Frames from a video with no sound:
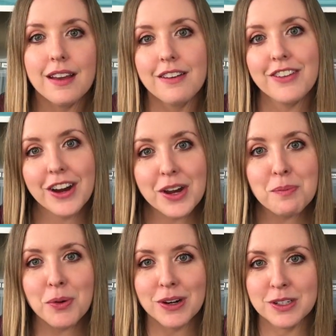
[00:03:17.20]
A very
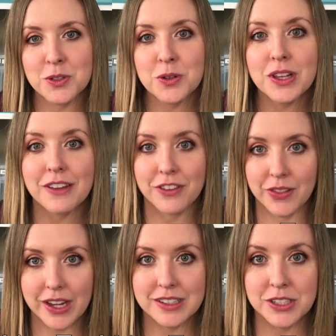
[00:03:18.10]
important tool if you
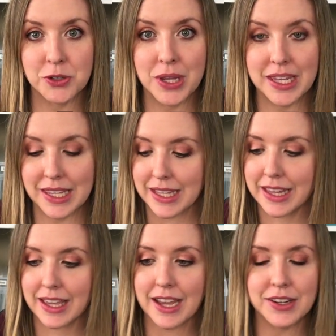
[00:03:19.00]
like to do inking
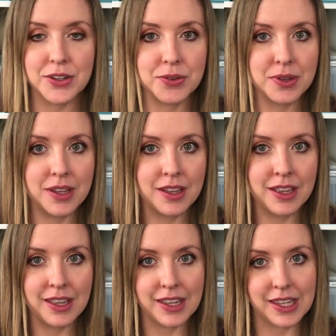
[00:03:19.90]
like I do
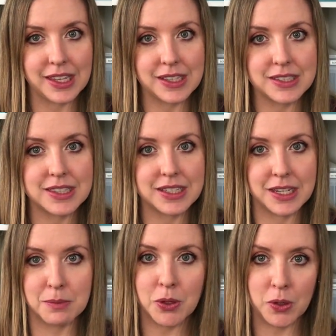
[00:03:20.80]
is the
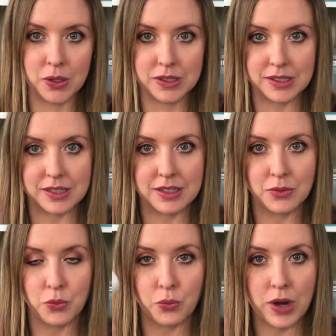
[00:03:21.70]
Tim Holtz
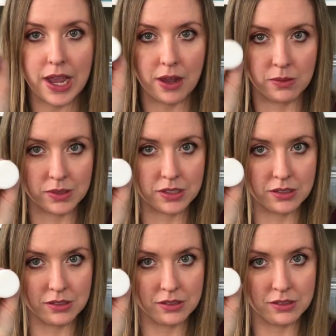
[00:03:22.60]
round
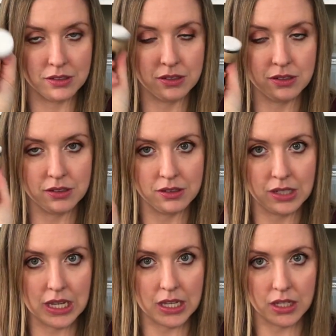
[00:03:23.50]

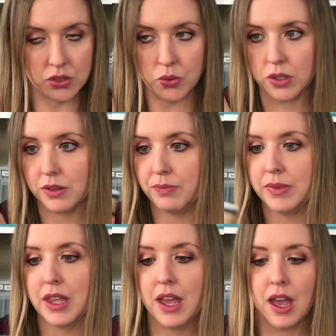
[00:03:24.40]
inking tool.
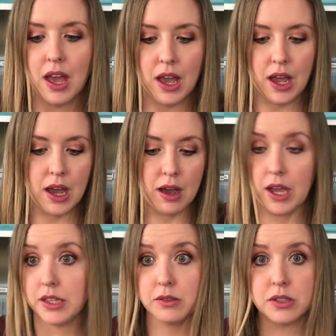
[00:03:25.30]

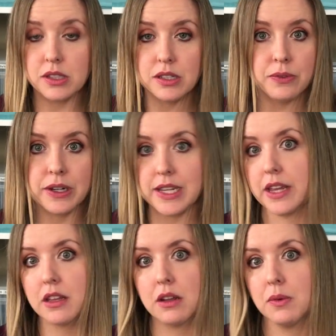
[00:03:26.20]
I used the
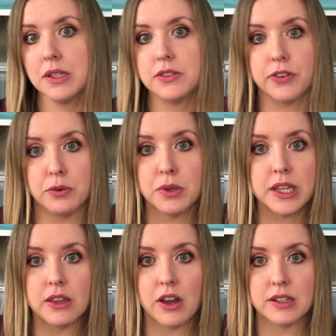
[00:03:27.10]
rectangular ones for a
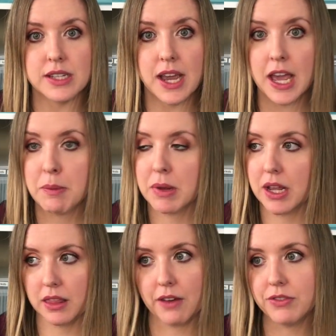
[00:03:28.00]
really long time, and
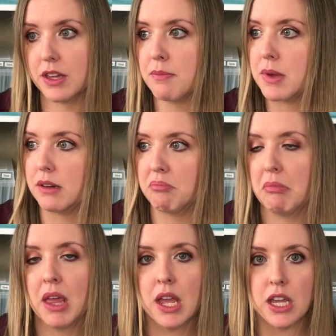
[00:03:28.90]
I love them, and
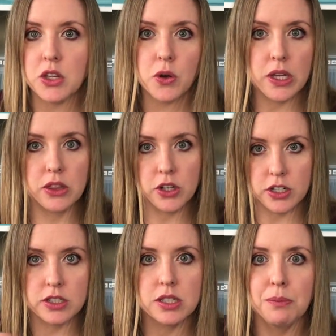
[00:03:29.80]
you know, I
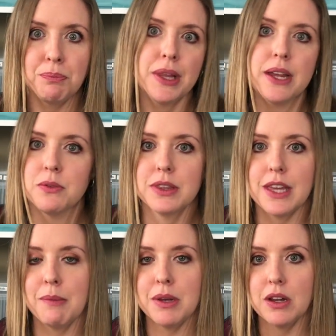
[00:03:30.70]
learned to blend with
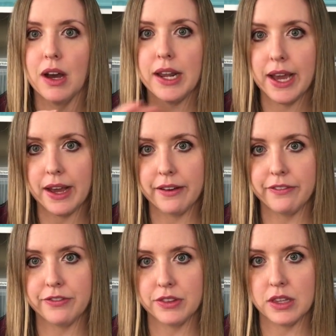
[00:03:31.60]
them and not have
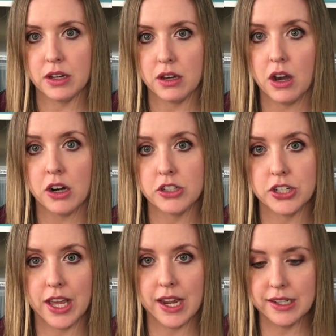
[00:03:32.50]
the harsh
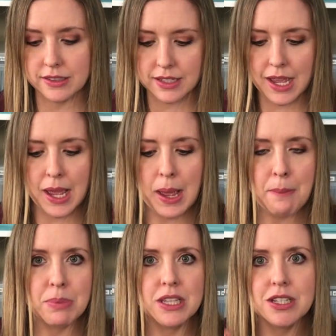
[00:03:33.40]
lines.
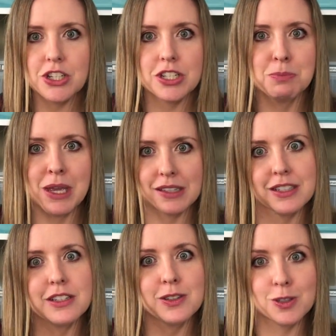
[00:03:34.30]
But this just makes
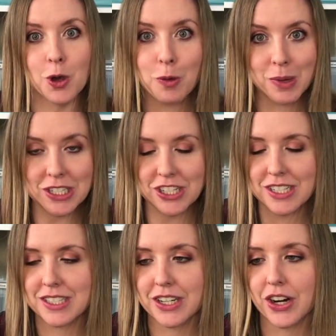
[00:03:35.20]
it so much
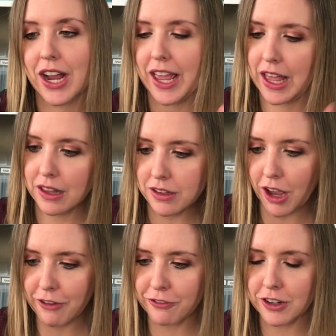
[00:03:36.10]
easier. I held
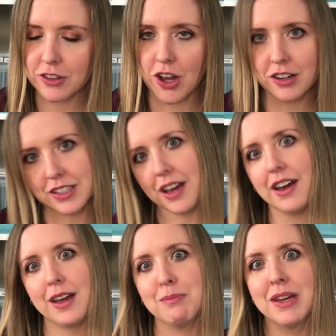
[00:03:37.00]
off for a long
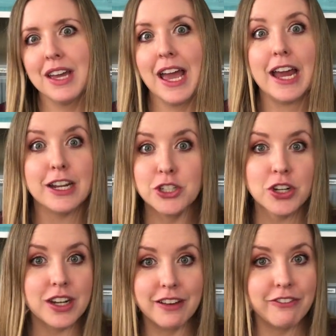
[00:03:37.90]
time, and I
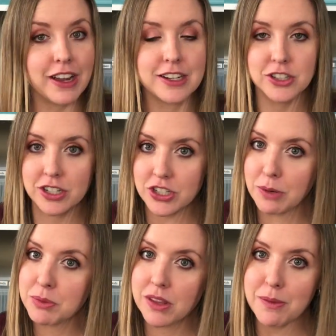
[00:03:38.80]
shouldn't have. I should have
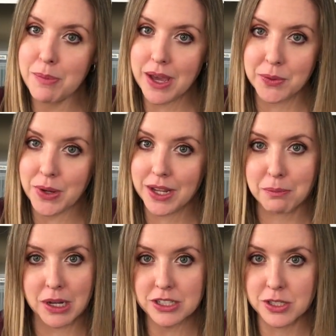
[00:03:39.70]
jumped on the bandwagon
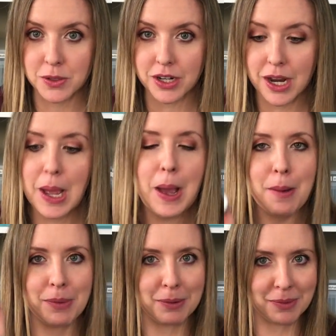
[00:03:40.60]
much sooner,
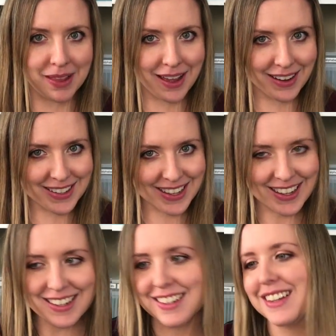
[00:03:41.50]
but I'm glad I
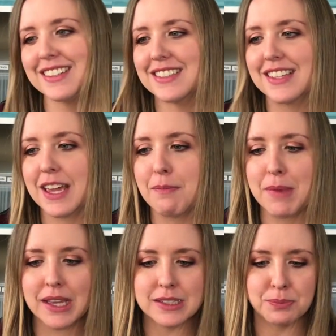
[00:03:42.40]
did because it
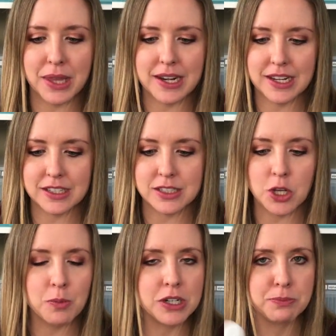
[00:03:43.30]
makes blending
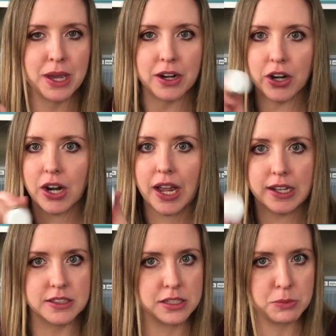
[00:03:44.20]
so much better
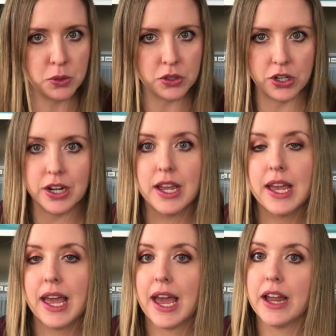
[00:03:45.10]
and smoother,
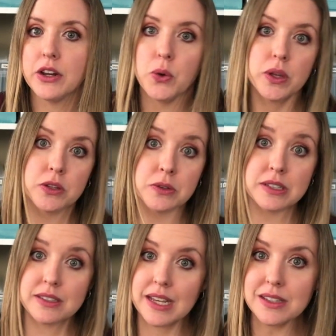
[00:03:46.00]
and going through a
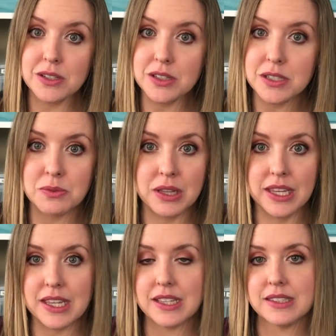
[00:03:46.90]
stencil is
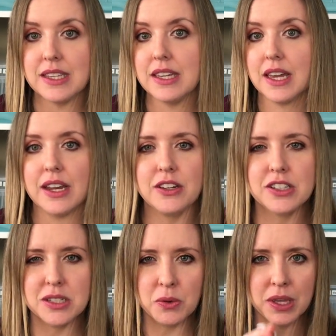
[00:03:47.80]
really easy, and you
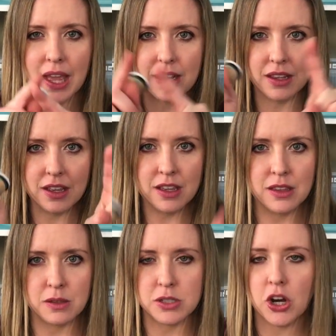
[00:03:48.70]
just don't get
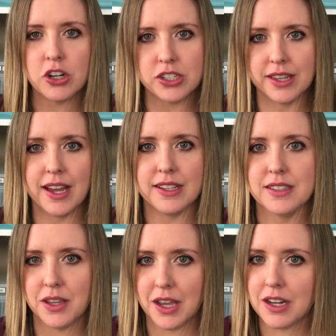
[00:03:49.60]
those harsh lines
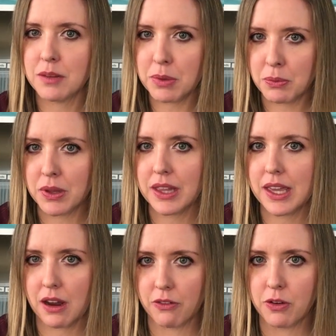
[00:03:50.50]
that you had to be really
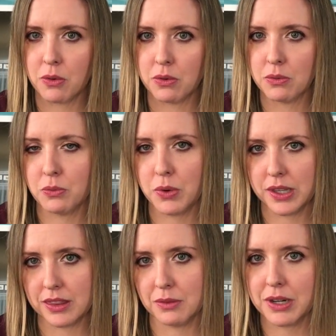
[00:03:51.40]
careful
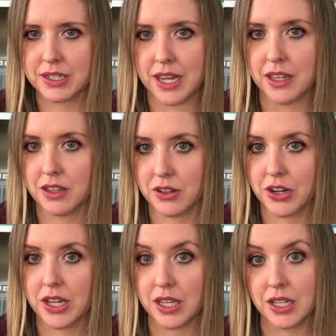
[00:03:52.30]
with the rectangular
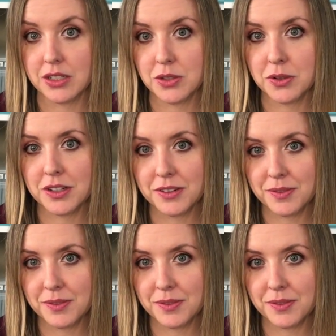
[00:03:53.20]
inking tool.